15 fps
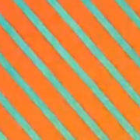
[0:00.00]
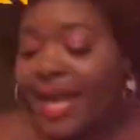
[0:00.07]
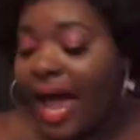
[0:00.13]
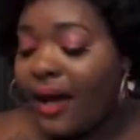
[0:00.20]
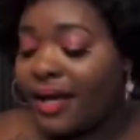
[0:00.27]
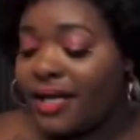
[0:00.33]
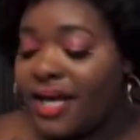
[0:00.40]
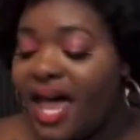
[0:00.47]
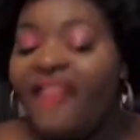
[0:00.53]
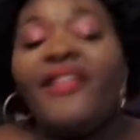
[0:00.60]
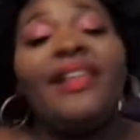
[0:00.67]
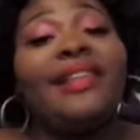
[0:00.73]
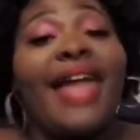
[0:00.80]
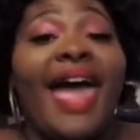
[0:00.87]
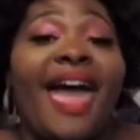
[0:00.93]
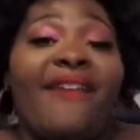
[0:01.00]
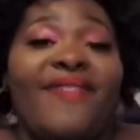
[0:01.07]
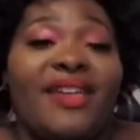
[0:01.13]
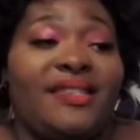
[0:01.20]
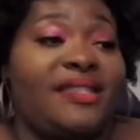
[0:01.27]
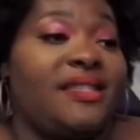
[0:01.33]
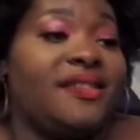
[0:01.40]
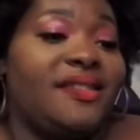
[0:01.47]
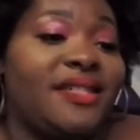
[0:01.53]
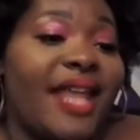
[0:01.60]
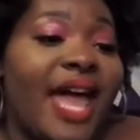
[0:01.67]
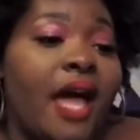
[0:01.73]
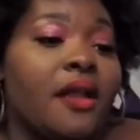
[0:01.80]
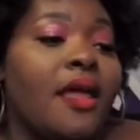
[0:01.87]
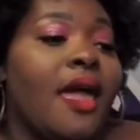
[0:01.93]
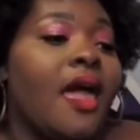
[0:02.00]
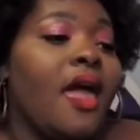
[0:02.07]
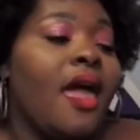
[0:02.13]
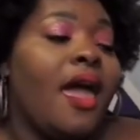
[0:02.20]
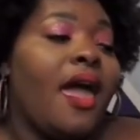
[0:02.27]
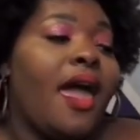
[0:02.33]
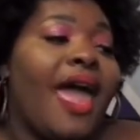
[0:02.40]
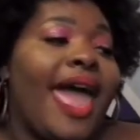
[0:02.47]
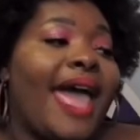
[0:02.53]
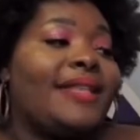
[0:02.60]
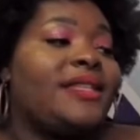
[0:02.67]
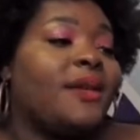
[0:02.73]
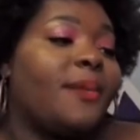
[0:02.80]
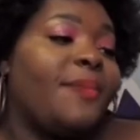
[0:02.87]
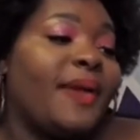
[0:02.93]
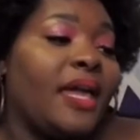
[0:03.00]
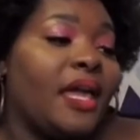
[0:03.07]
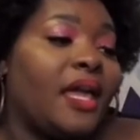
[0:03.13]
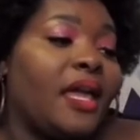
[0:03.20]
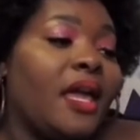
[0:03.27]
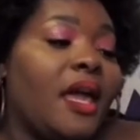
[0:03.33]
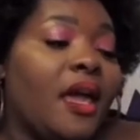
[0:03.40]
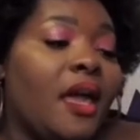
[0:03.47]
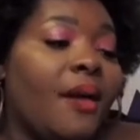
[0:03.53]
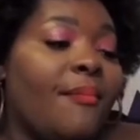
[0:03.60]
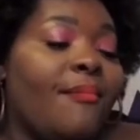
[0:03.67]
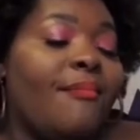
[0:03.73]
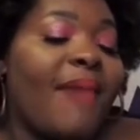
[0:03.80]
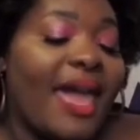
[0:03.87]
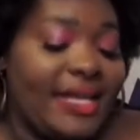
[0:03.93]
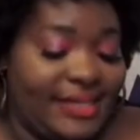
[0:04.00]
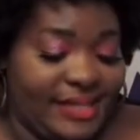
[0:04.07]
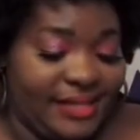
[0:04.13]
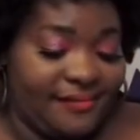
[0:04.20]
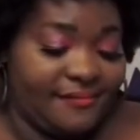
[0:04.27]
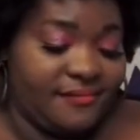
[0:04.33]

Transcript: Now, another lie that stood out had to be Mason.